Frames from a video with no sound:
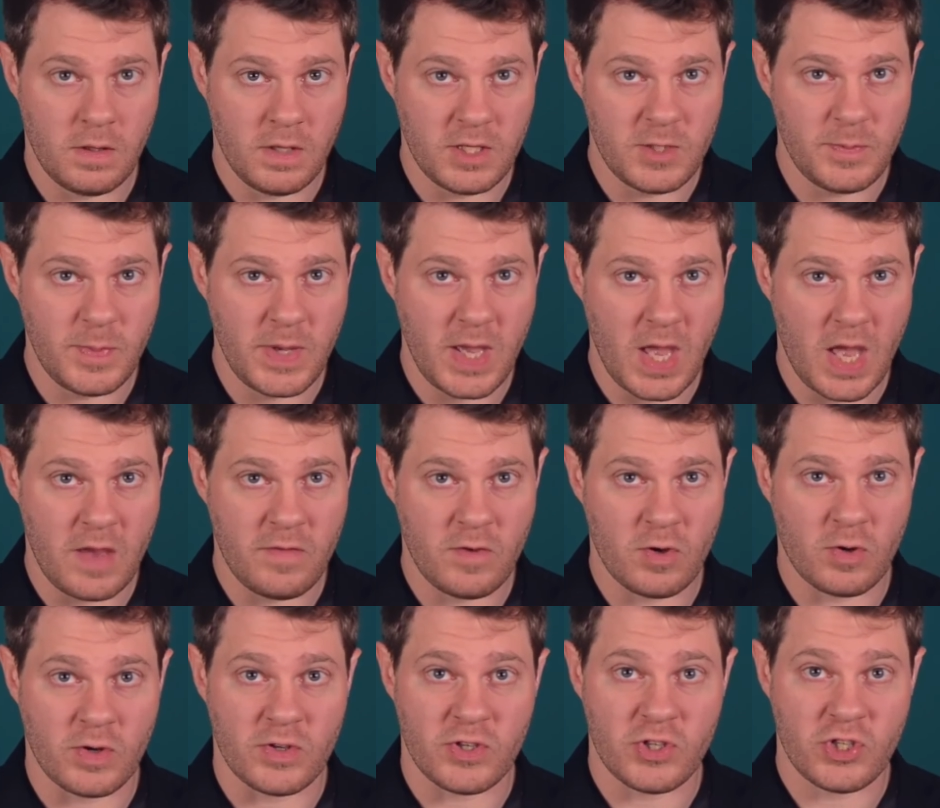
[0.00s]
This
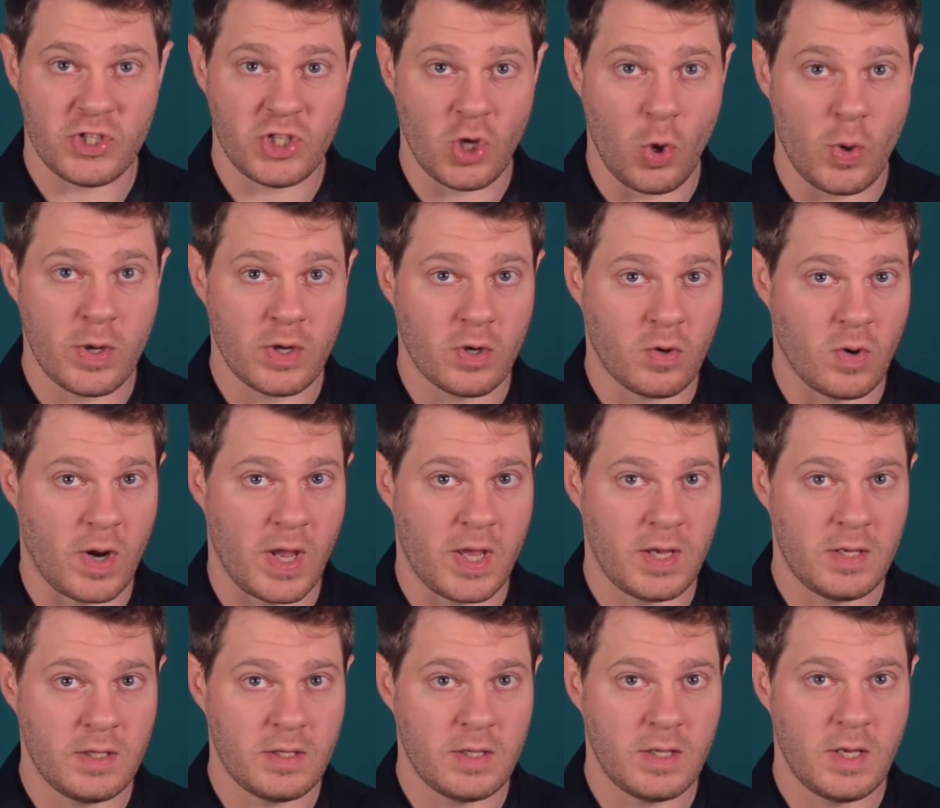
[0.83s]
behavior is so
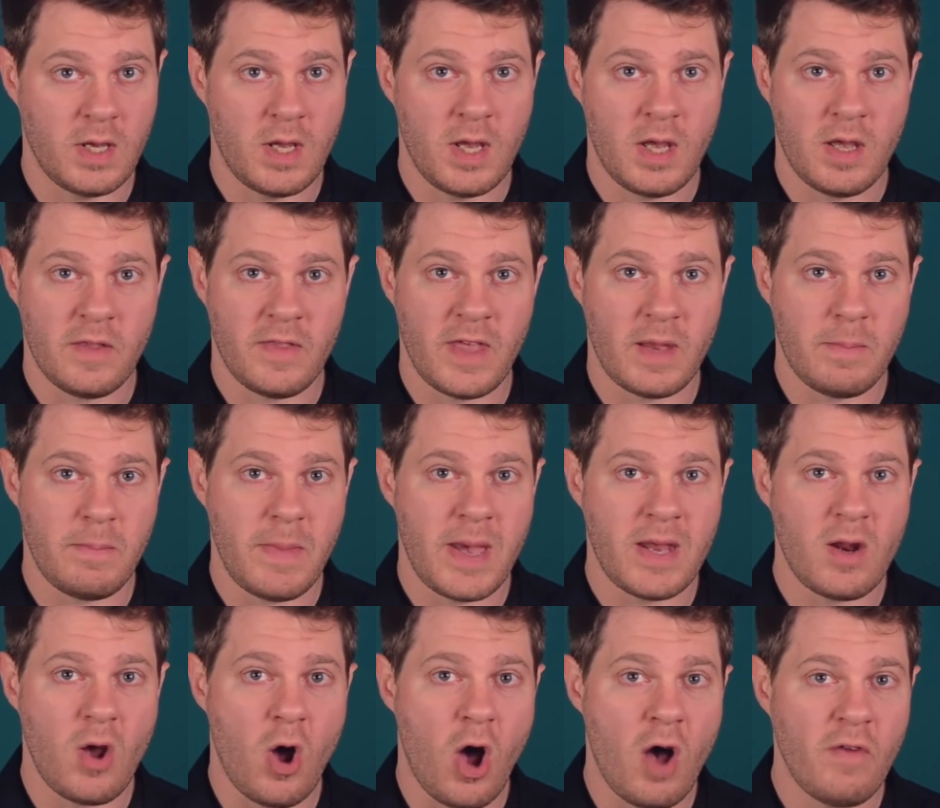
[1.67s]
ingrained that
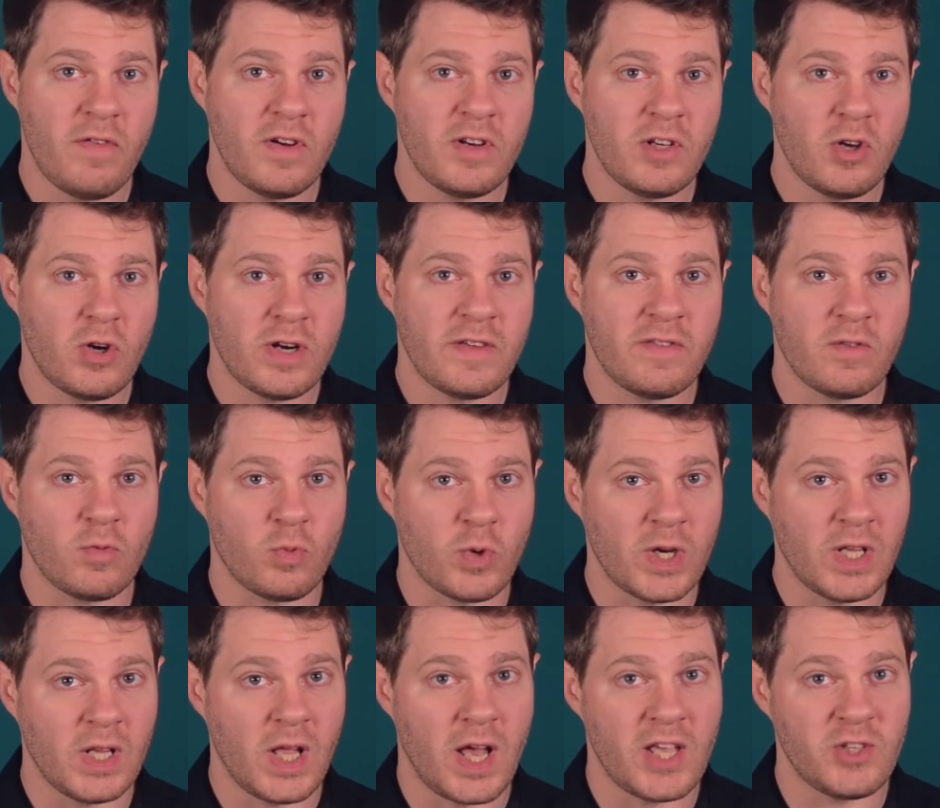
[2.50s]
men often don't even
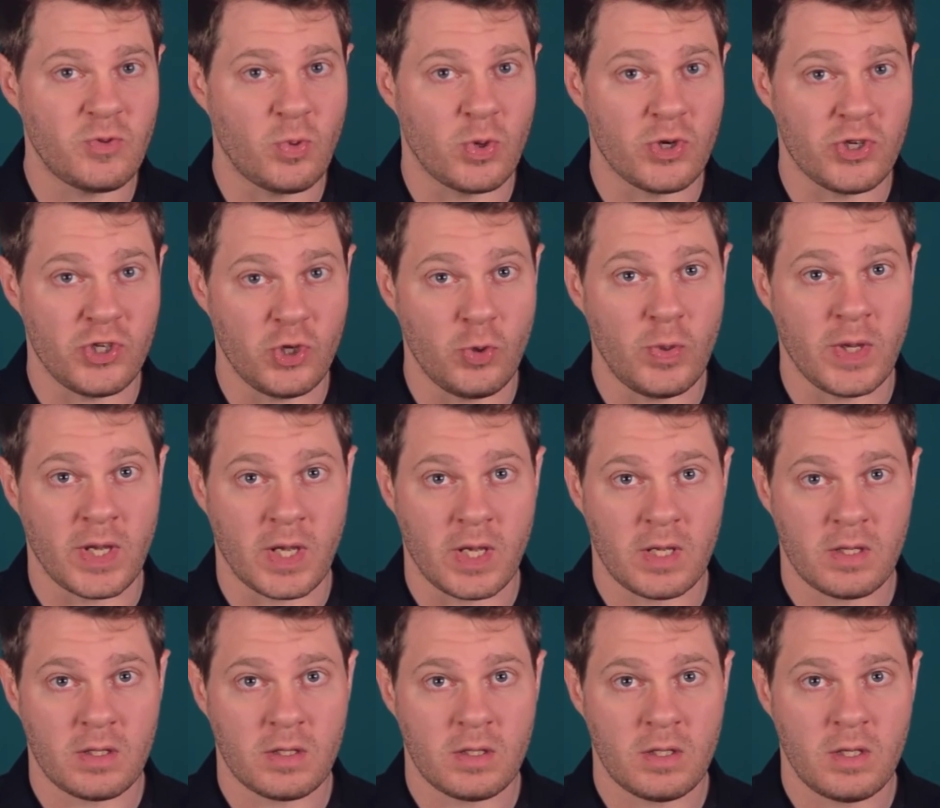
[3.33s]
realize we're doing
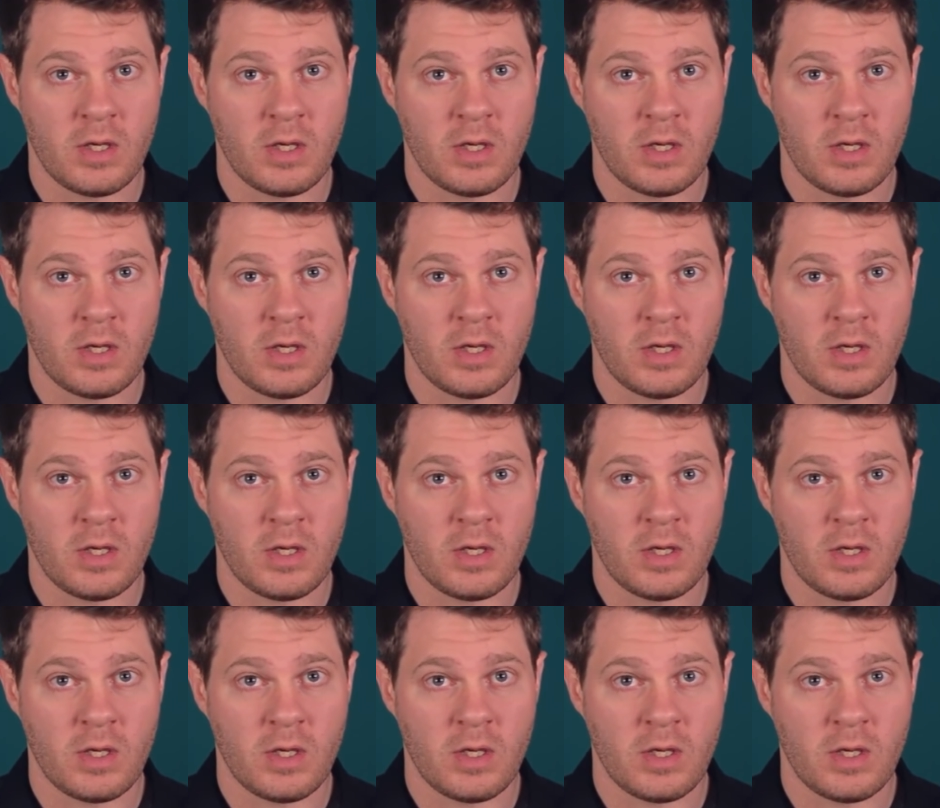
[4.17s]
it,